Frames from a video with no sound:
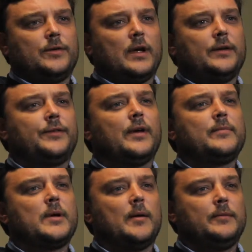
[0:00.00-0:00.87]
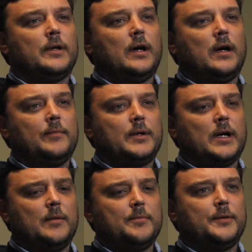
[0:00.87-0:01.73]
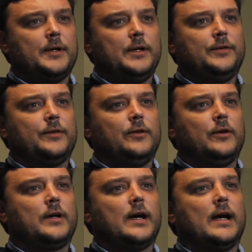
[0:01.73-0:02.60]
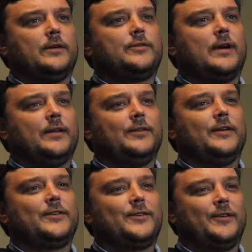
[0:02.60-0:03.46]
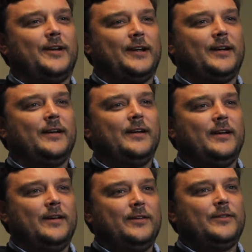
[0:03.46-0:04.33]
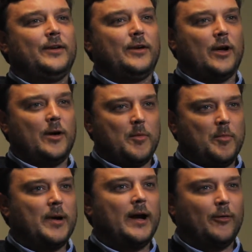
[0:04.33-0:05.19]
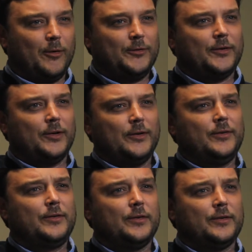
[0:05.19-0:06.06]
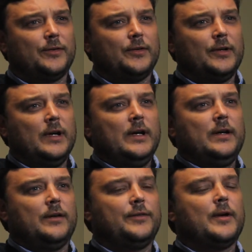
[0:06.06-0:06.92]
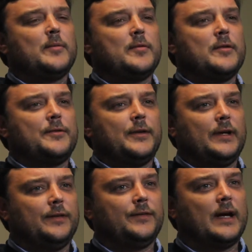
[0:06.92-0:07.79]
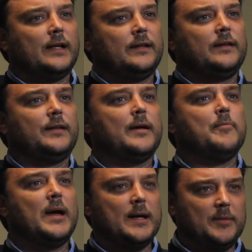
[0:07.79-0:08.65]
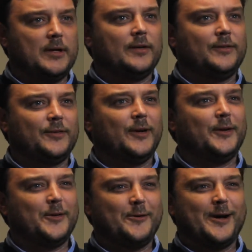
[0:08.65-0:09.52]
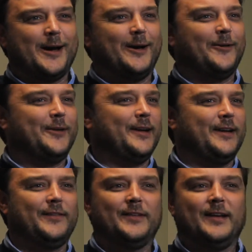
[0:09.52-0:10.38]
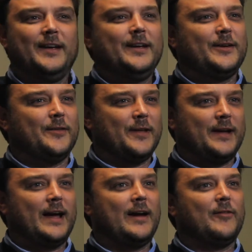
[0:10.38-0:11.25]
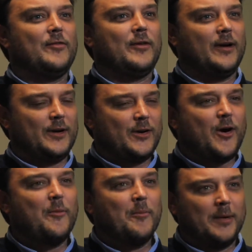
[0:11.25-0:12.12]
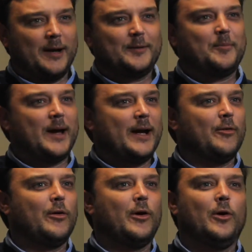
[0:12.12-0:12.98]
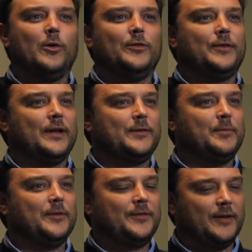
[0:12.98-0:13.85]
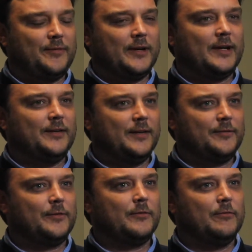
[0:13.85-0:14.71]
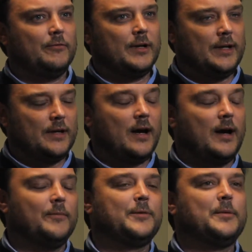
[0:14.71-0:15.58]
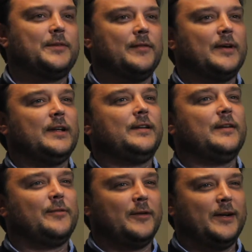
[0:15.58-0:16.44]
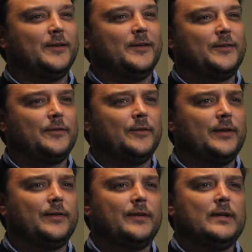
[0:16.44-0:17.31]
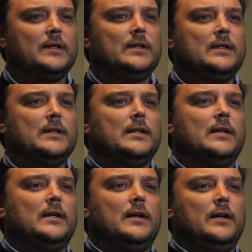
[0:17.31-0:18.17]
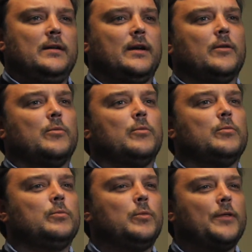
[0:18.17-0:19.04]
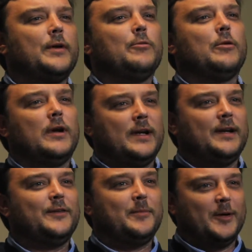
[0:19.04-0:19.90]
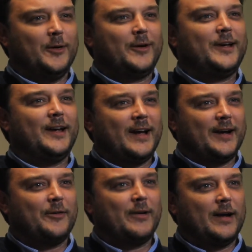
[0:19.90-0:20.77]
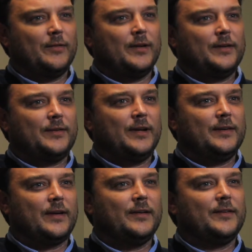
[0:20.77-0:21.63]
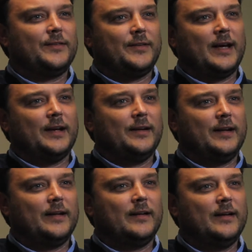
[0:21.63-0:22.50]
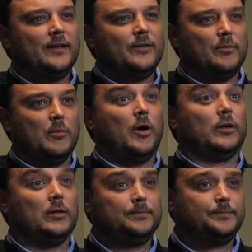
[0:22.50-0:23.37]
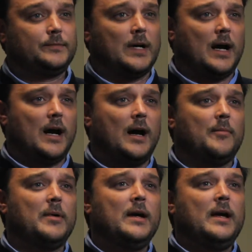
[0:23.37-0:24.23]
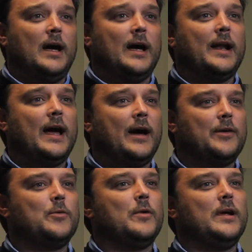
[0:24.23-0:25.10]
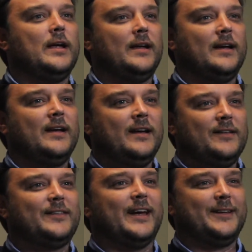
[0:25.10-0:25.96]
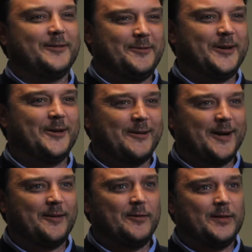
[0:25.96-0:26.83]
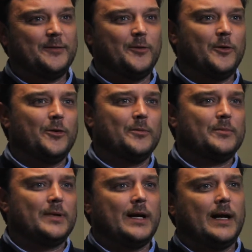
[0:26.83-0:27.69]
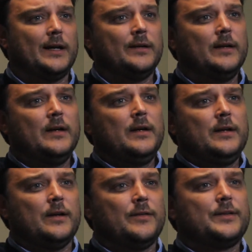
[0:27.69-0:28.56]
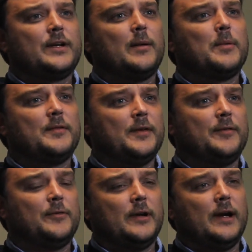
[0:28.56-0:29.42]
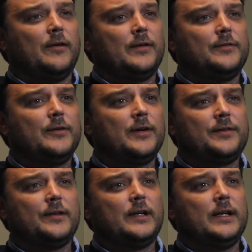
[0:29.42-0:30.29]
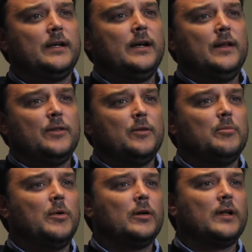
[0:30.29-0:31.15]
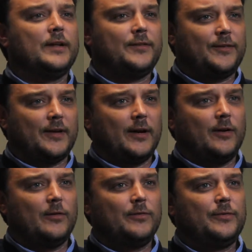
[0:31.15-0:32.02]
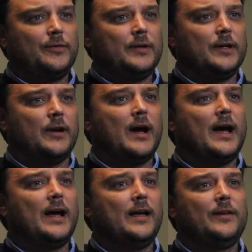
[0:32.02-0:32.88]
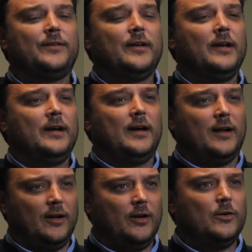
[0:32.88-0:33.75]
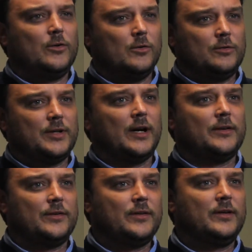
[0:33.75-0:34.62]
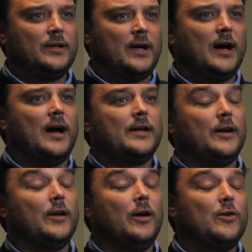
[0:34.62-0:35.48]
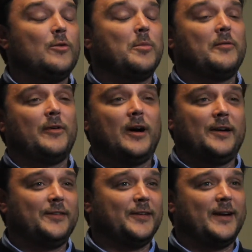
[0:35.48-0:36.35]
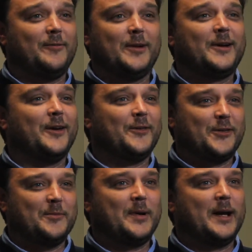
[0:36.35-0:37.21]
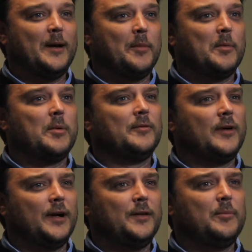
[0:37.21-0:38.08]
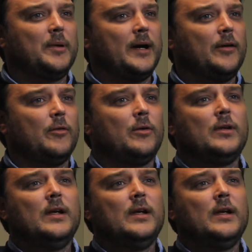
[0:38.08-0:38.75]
As some companies look at transitioning to global payroll solutions, some of the things that they may be concerned around is they have a very complex payrolls, they're specific in different industries. What they really need to be looking at around this is understanding the model and how do we take the fear out of this for them. And there's a couple of different areas. Firstly, the model itself has a local touch, local providers in every country being able to provide the payroll.